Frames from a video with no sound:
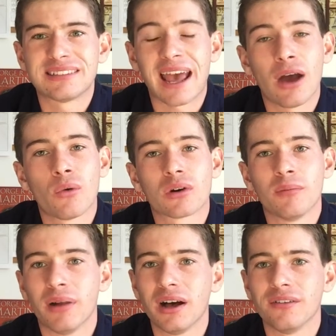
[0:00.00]
tower
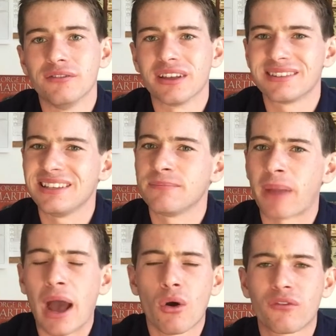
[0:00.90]
above as these
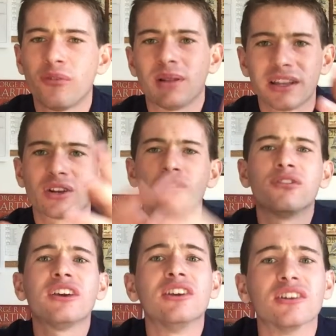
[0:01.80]
powerful political
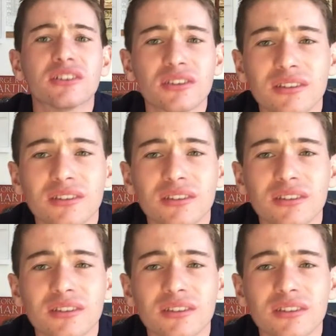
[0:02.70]
figures.